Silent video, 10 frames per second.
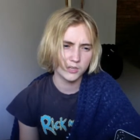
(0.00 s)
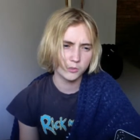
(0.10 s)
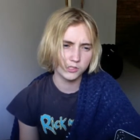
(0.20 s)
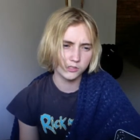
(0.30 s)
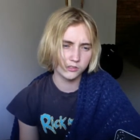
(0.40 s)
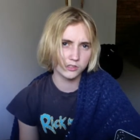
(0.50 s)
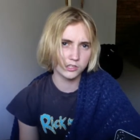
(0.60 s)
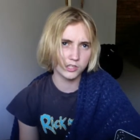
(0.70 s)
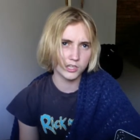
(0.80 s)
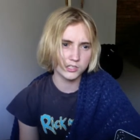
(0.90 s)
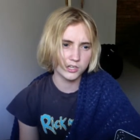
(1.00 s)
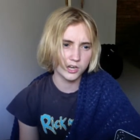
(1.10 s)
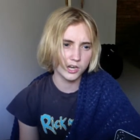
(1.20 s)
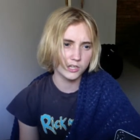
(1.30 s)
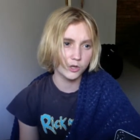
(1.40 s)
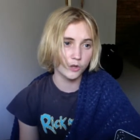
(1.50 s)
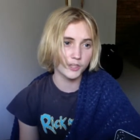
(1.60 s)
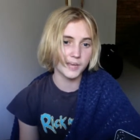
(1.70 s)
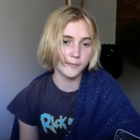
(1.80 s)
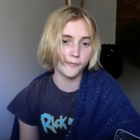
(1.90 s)
Was it yesterday? No, the
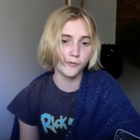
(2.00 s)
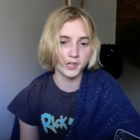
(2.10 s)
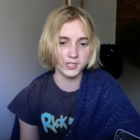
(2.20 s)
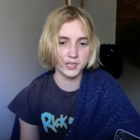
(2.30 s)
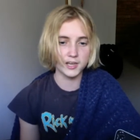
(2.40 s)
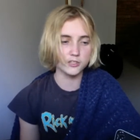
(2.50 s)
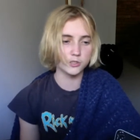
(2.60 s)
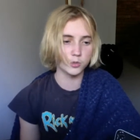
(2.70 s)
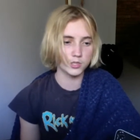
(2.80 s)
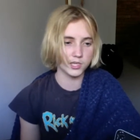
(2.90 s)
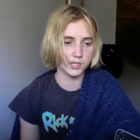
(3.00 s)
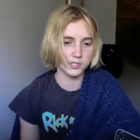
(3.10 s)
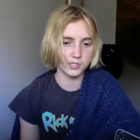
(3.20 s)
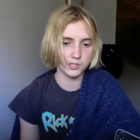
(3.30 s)
day before yesterday. Saw 6.